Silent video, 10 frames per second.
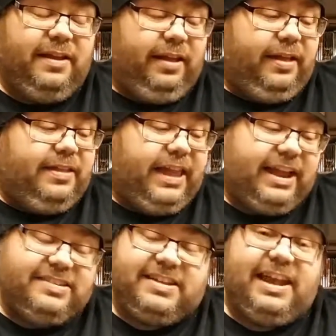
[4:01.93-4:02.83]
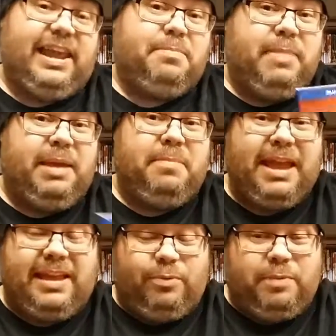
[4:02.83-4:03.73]
Like I said, it
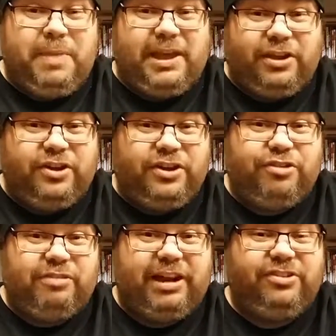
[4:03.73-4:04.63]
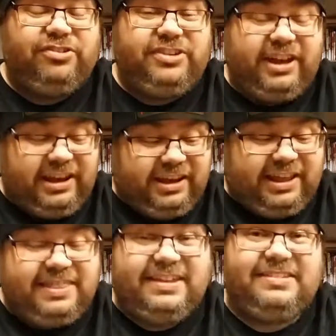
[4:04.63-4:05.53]
would make a good director's cut at
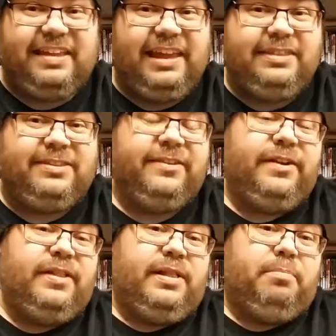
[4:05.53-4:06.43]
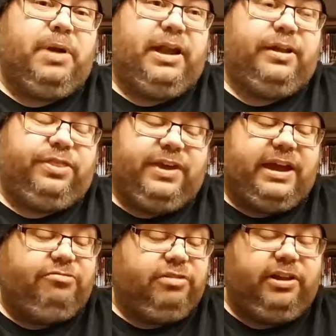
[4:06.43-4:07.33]
this length, but a
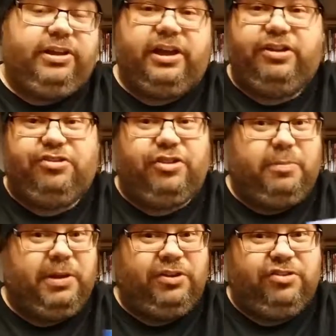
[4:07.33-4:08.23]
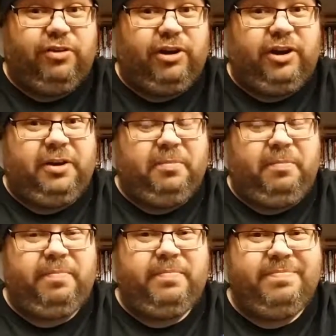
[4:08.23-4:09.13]
theatrical cut should have been shorter,
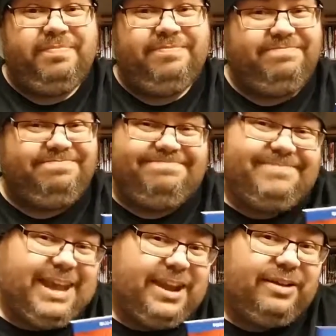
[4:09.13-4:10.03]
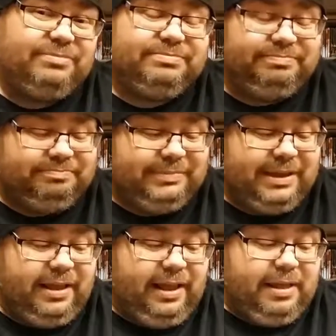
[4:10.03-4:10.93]
you know.
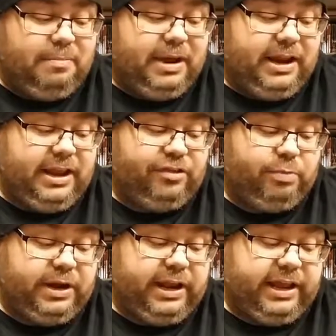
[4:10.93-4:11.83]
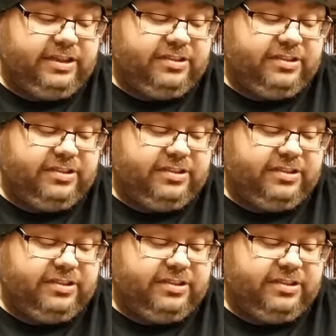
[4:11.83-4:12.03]
But it is what it is.